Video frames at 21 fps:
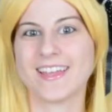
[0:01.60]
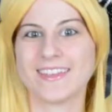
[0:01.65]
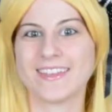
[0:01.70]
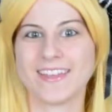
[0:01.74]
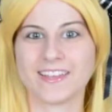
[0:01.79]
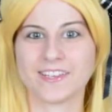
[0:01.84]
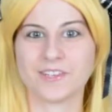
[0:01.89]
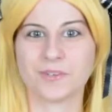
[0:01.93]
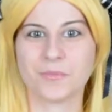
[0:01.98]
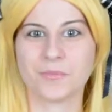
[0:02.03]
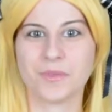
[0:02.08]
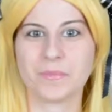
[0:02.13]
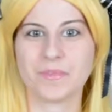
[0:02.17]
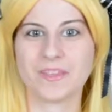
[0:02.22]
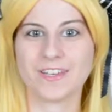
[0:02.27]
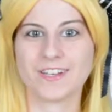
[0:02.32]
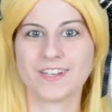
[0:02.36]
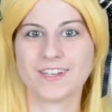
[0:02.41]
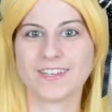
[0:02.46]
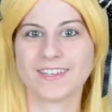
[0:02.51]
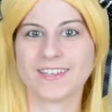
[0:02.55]
Neko
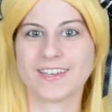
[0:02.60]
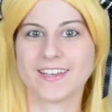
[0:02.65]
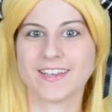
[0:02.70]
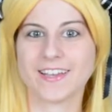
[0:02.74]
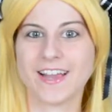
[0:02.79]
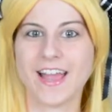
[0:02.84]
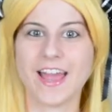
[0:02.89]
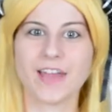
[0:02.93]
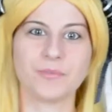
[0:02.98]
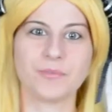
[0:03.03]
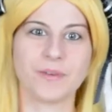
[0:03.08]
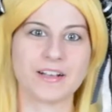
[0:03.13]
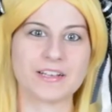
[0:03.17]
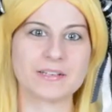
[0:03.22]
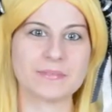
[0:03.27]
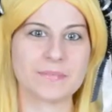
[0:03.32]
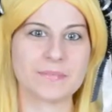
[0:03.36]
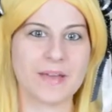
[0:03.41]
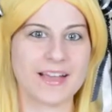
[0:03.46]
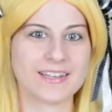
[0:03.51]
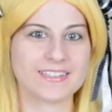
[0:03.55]
Mimi Girl here and
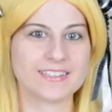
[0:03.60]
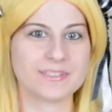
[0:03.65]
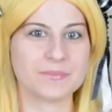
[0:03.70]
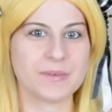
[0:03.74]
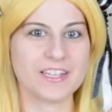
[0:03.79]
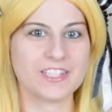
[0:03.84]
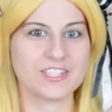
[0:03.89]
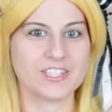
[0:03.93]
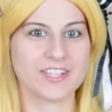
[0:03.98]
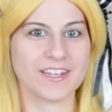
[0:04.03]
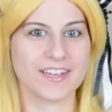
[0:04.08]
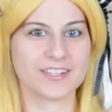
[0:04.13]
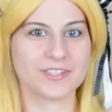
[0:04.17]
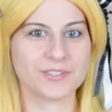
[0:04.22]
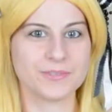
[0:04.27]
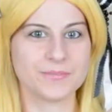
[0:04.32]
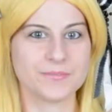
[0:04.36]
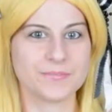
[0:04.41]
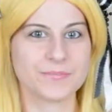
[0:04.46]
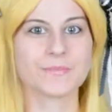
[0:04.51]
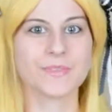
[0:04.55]
welcome back to my channel.